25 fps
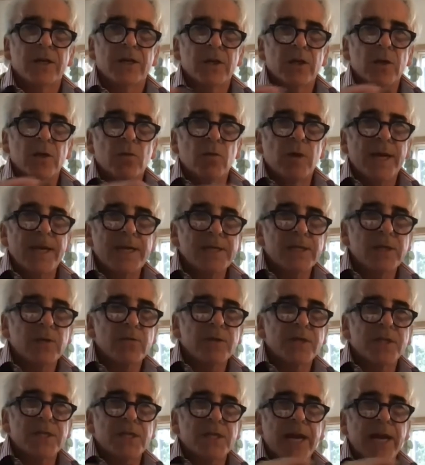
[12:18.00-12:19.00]
you went into
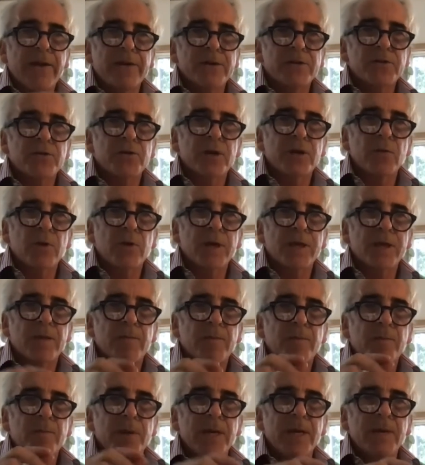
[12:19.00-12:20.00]
a territory where the
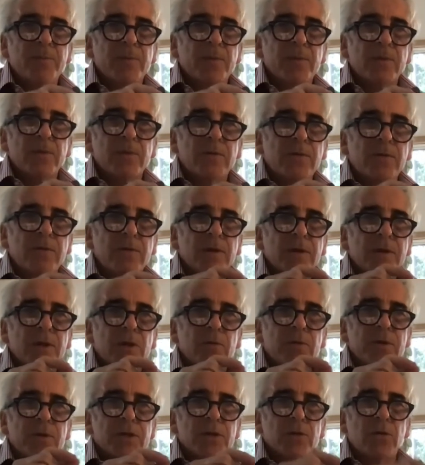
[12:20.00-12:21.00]
people
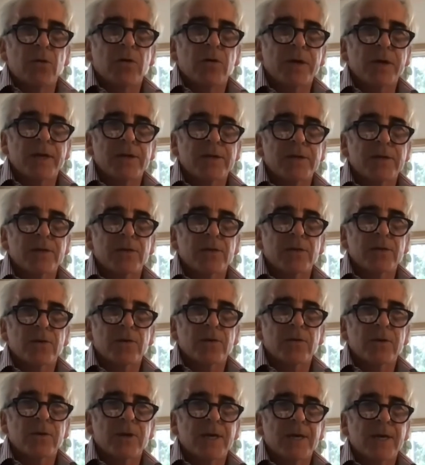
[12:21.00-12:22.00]
you were talking
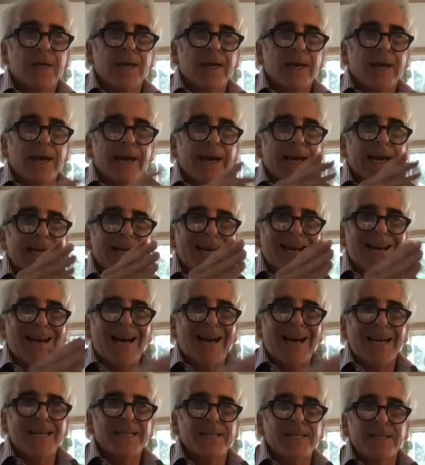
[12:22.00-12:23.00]
to had
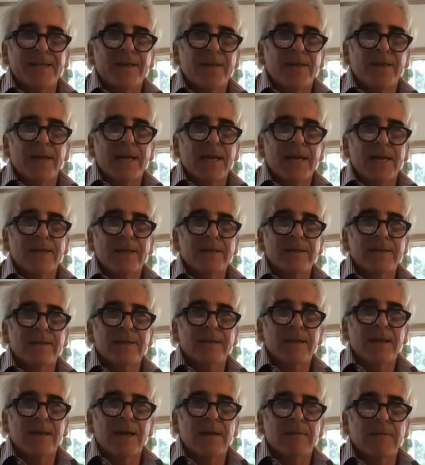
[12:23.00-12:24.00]
uttered
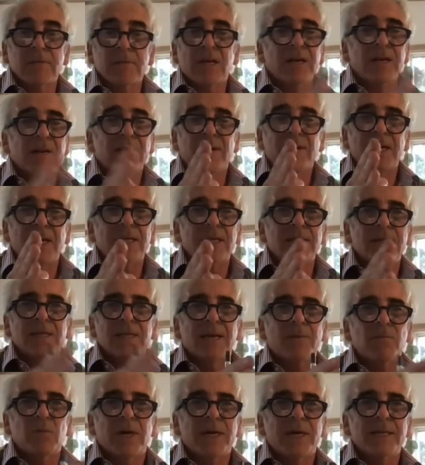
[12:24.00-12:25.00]
things, kind of in
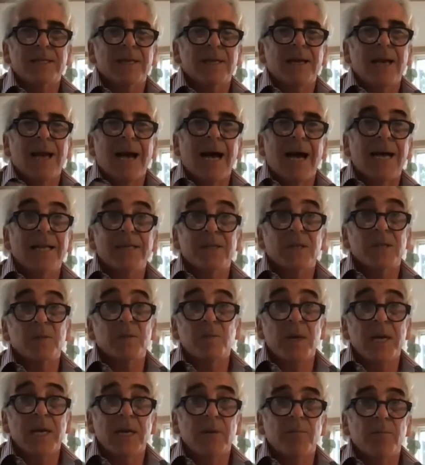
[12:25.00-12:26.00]
some ways
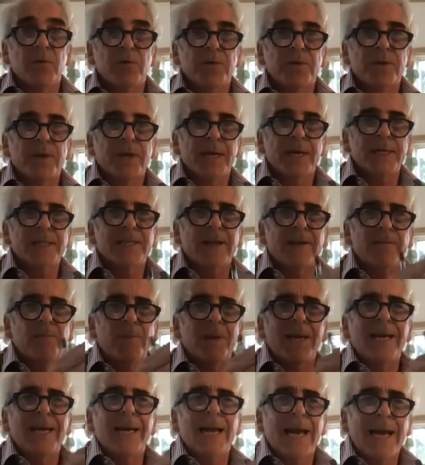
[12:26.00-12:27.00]
unspeakable things. They'd
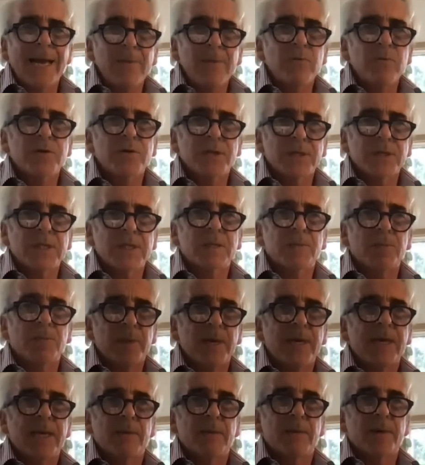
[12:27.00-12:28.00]
been able to
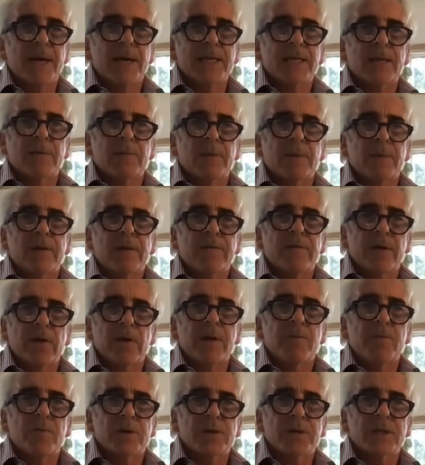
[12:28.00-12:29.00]
speak about them in a
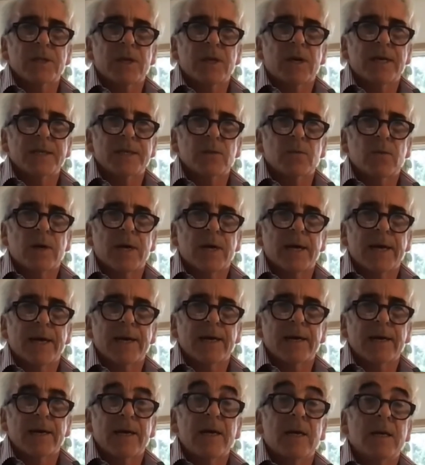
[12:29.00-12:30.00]
very precise
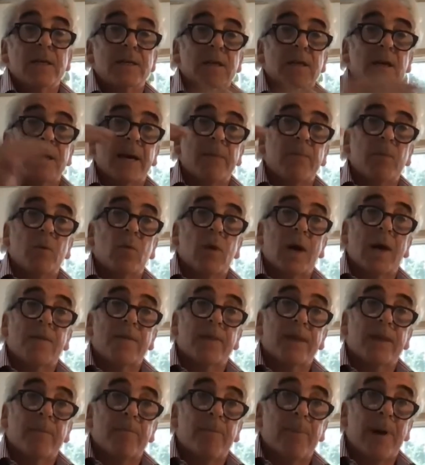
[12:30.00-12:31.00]
way. So number
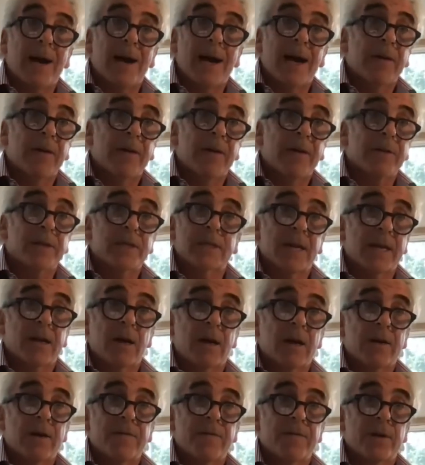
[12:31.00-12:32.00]
one, the bar is set
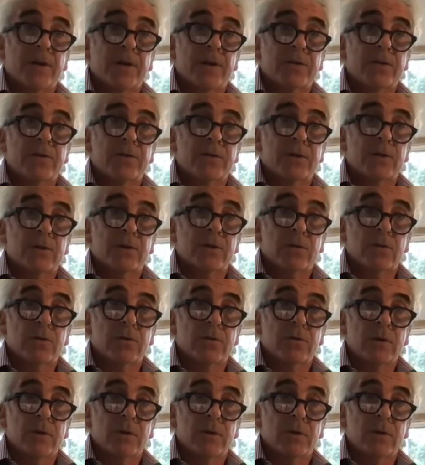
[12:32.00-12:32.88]
high for you to